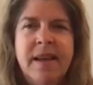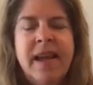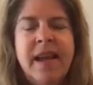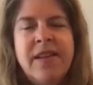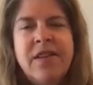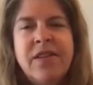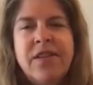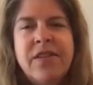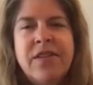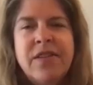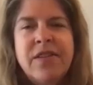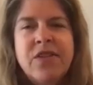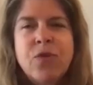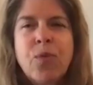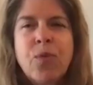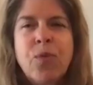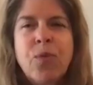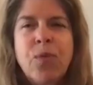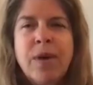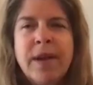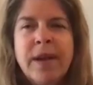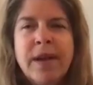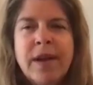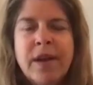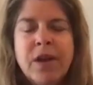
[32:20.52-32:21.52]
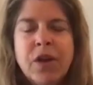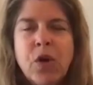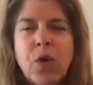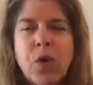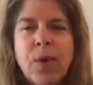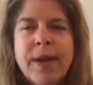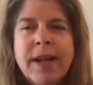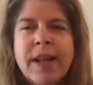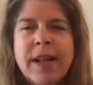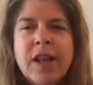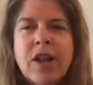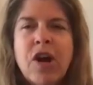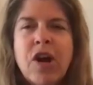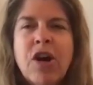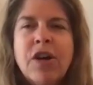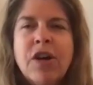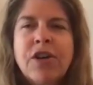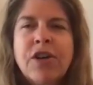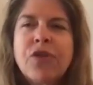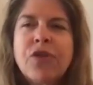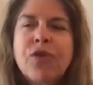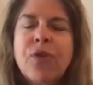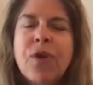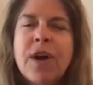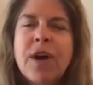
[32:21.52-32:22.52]
And as you're going
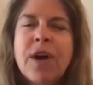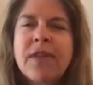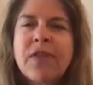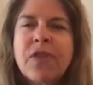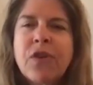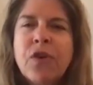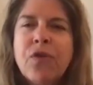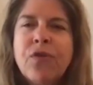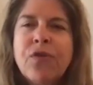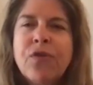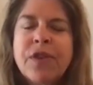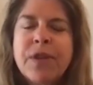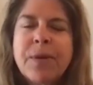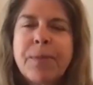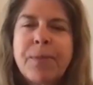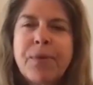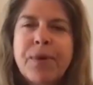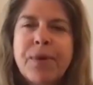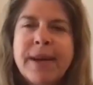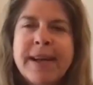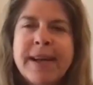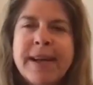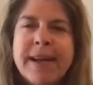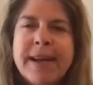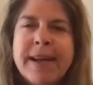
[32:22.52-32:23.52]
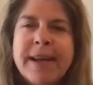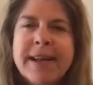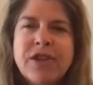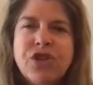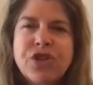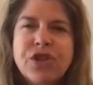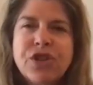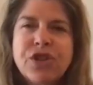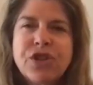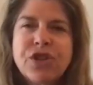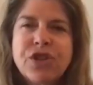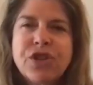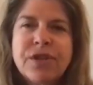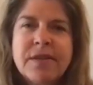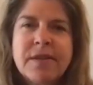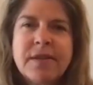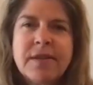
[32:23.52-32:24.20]
along, you cross over the bridge.